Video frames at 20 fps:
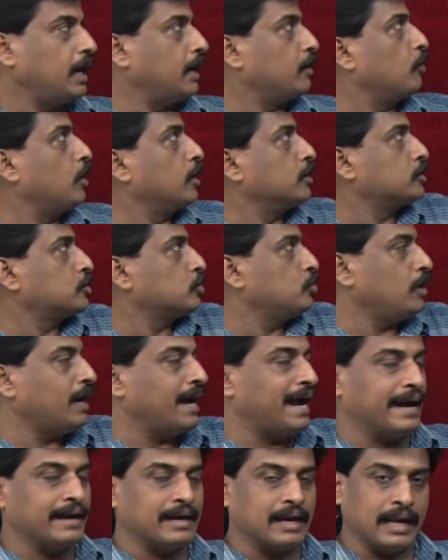I want to
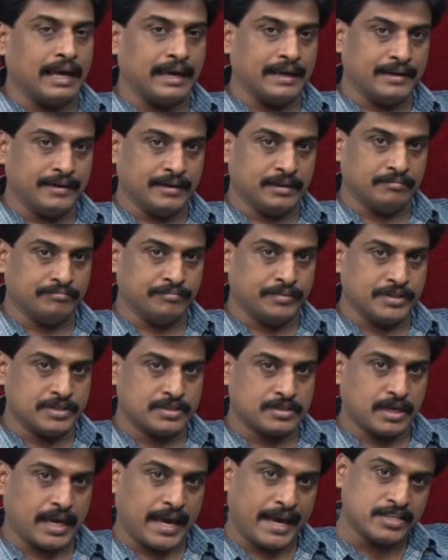add line
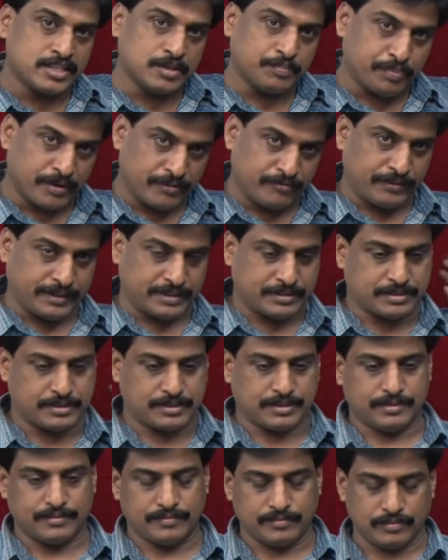numbers as a
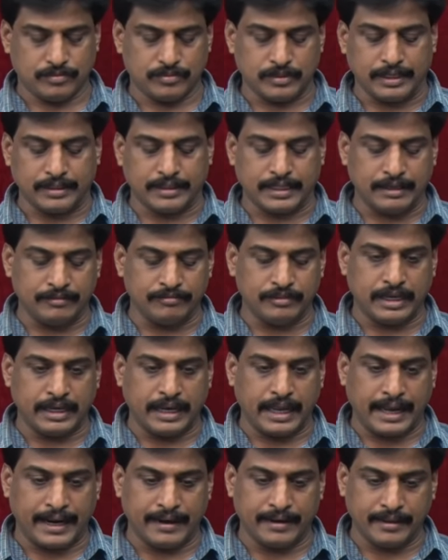prefix. That time we
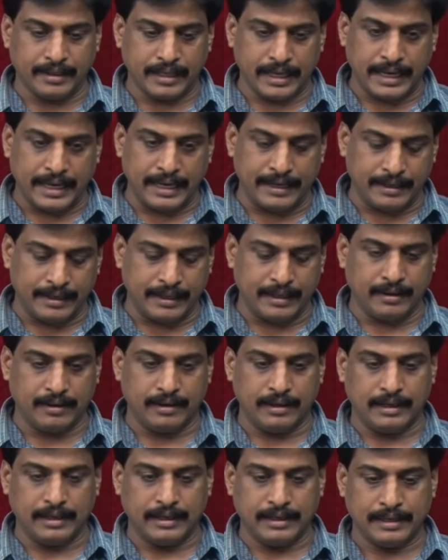are adding NL
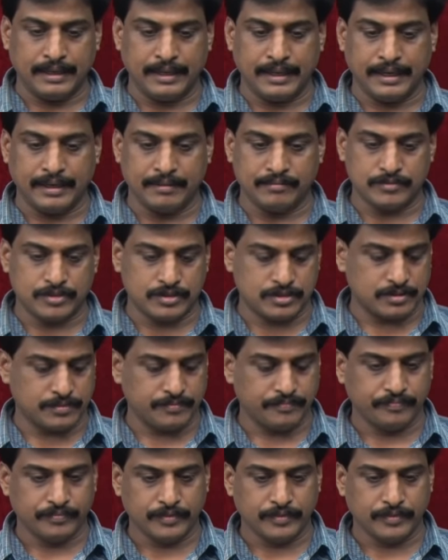names.